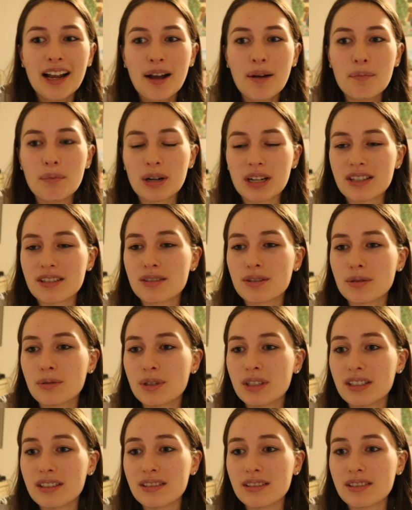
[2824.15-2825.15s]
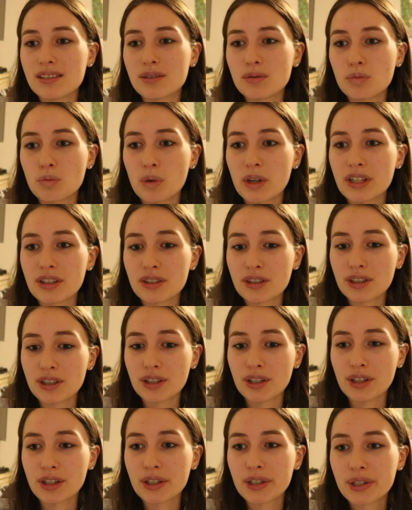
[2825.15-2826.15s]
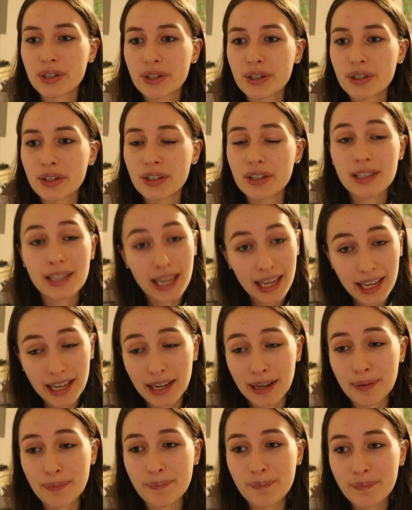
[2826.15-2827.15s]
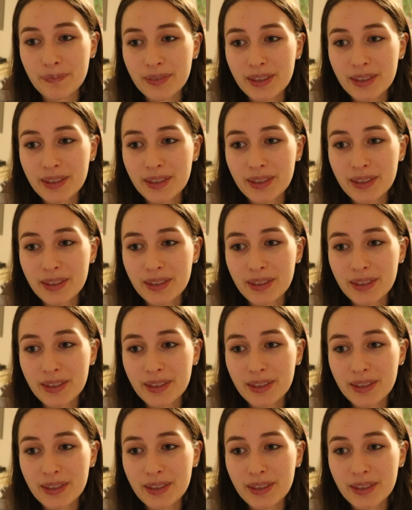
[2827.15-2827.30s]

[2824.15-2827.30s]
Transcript: but as soon as winter came,